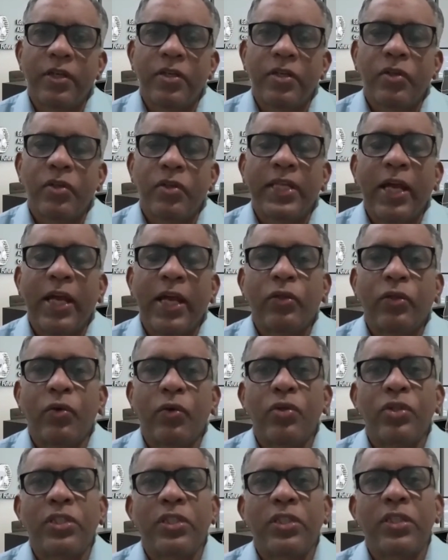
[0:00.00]
So that
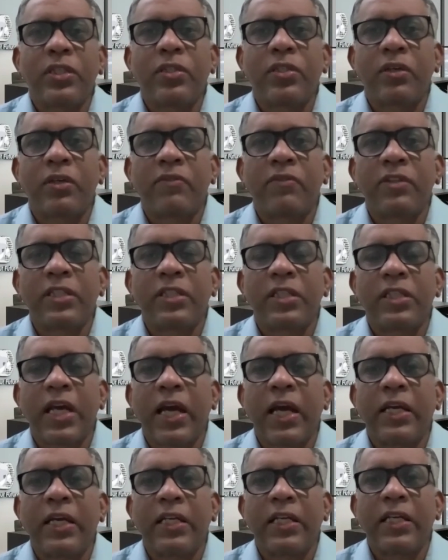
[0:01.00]
those services
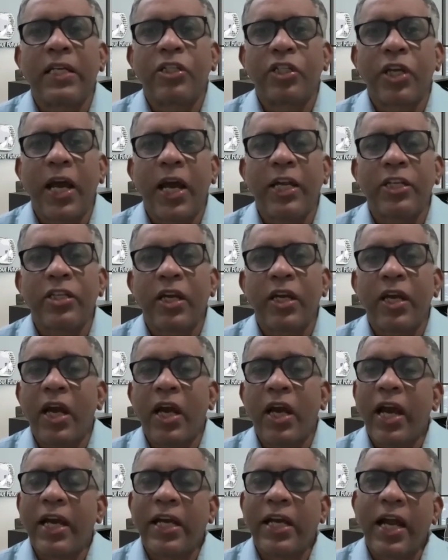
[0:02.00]
are under charge.
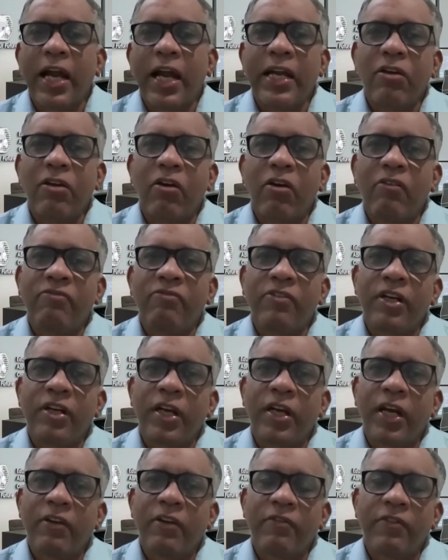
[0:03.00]
I can't
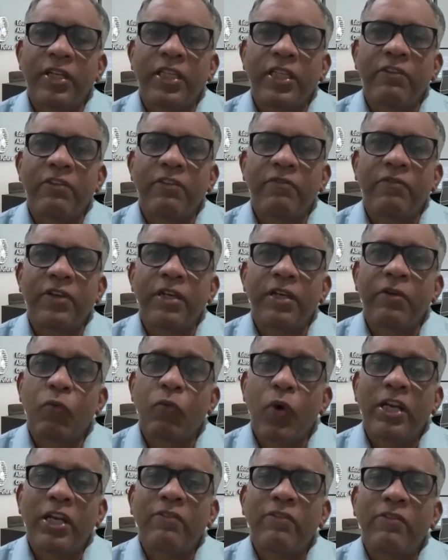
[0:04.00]
offer everything free.
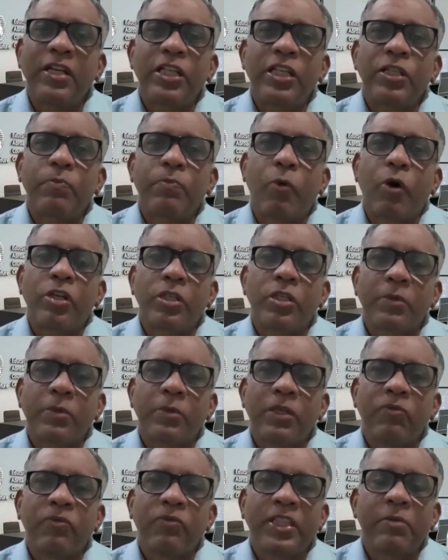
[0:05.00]
Whatever is
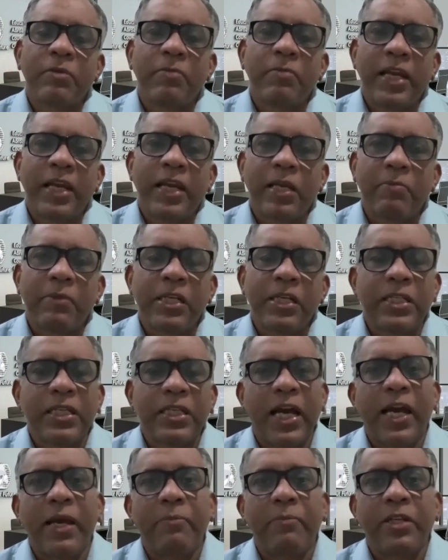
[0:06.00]
possible within my limits,
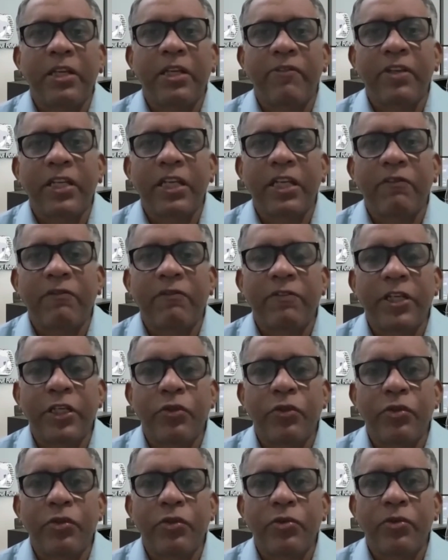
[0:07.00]
I am giving it free
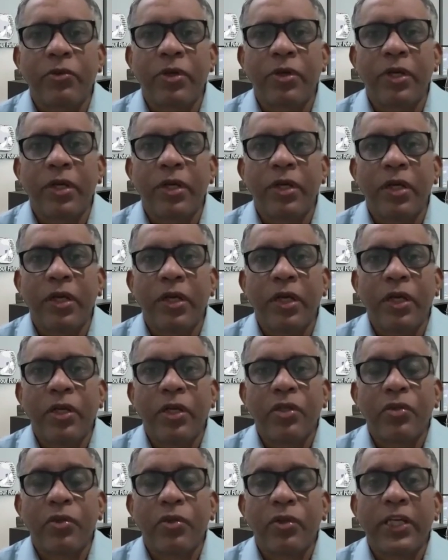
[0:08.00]
to you
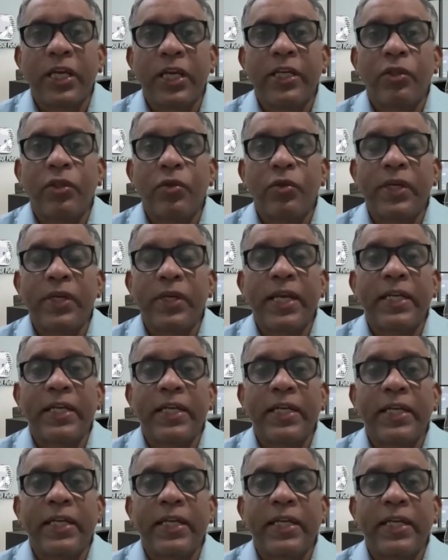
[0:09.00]
so that you can
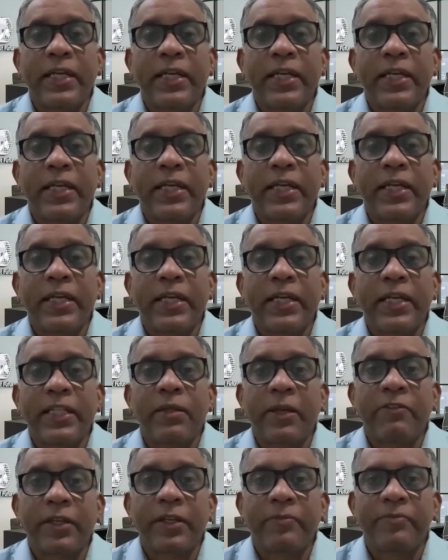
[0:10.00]
take
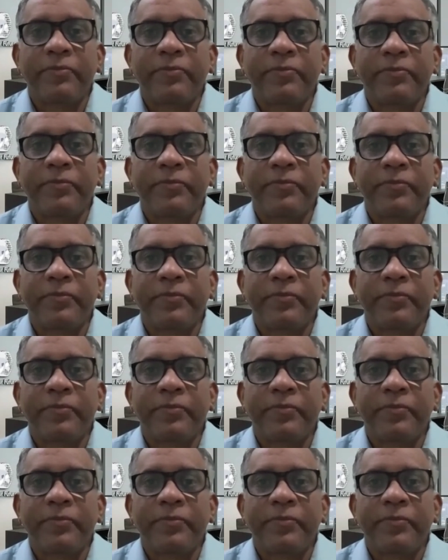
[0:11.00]
the benefit.